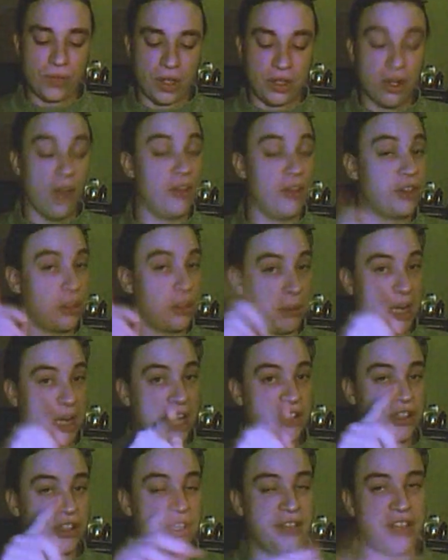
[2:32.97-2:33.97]
Not the double
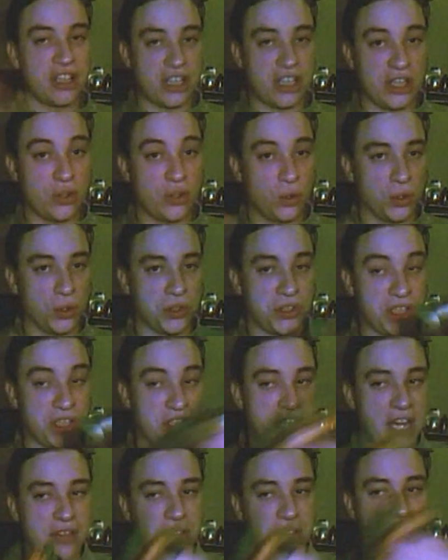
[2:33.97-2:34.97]
agent that eventually causes
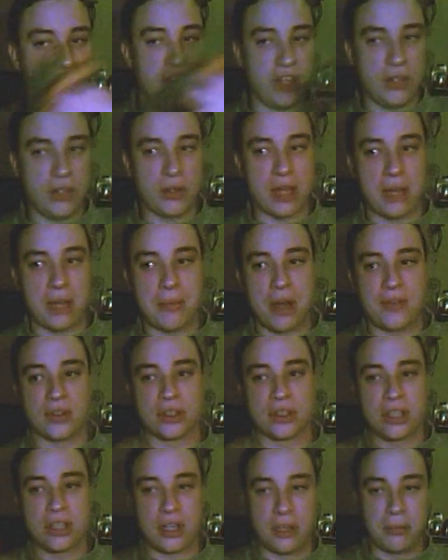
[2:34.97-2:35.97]
his death in the UK
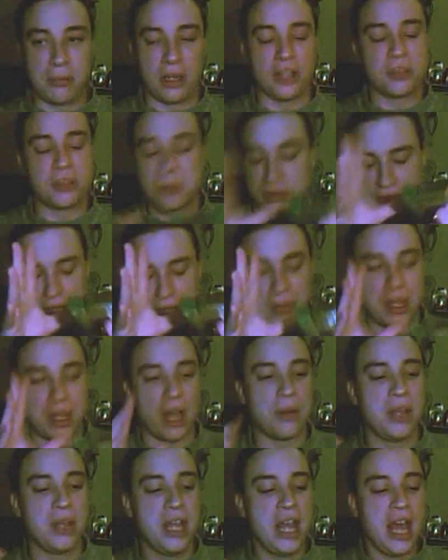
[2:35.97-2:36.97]
Marvel timelines, but there we
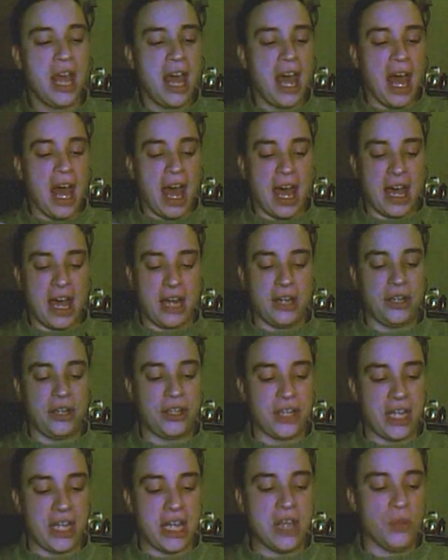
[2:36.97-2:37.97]
go.
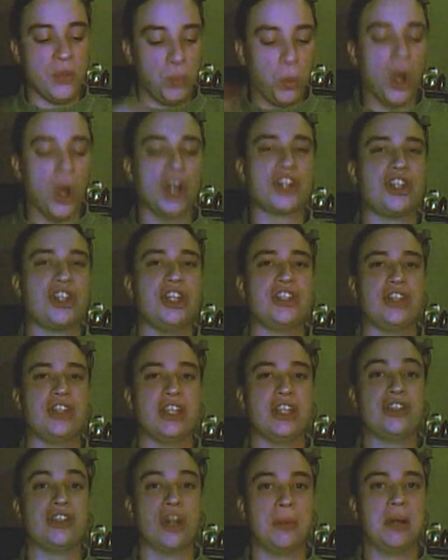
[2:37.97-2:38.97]
And he watches
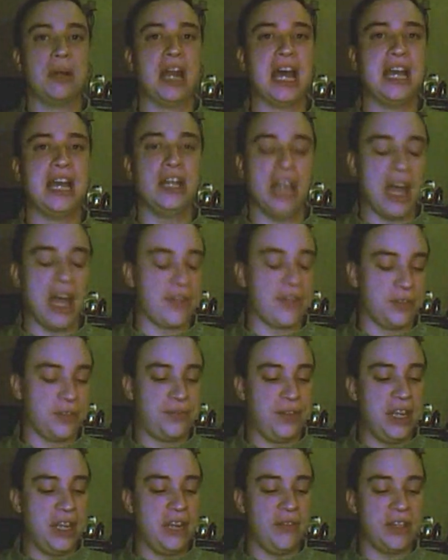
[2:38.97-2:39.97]
this double agent, after
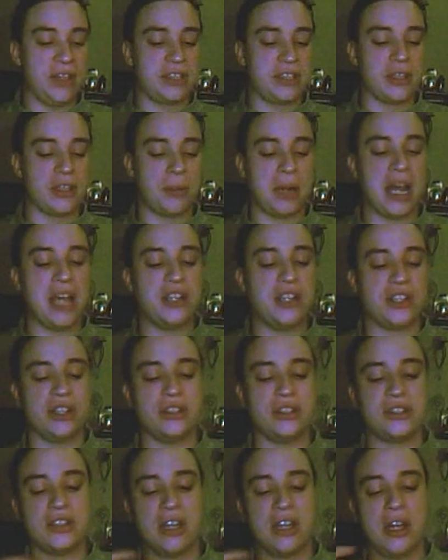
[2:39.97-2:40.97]
feeding this double
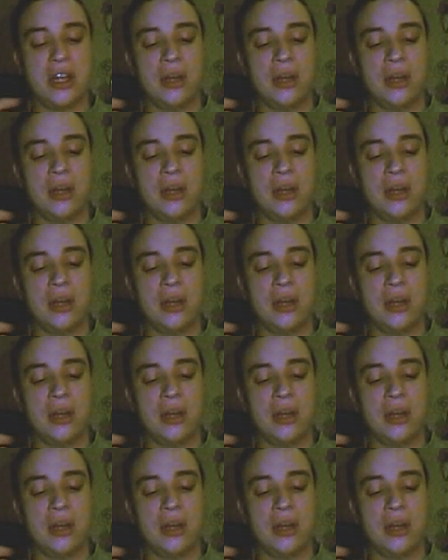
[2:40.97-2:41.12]
agent